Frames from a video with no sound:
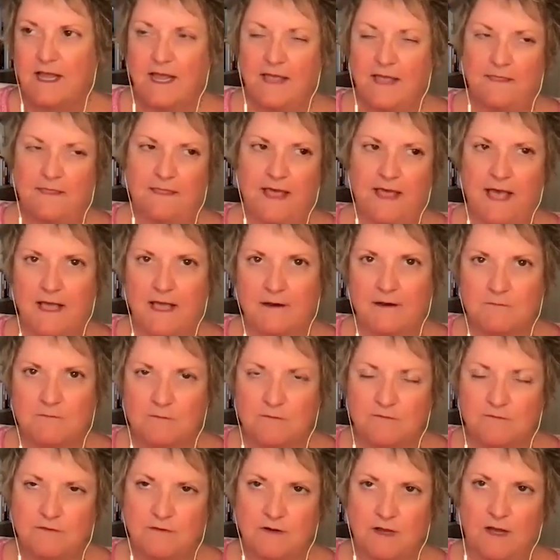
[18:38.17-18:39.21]
And that
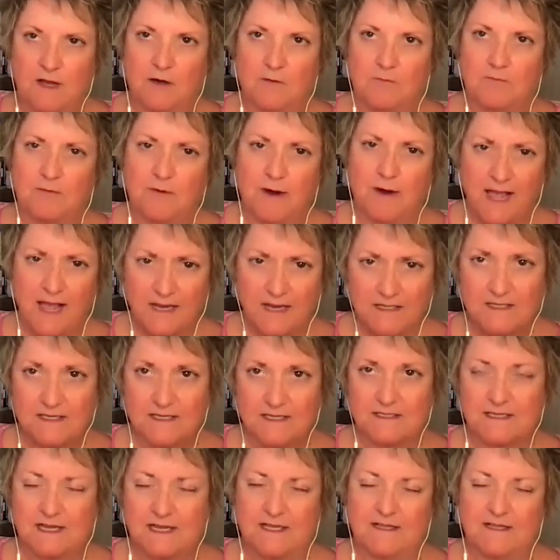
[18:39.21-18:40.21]
practice,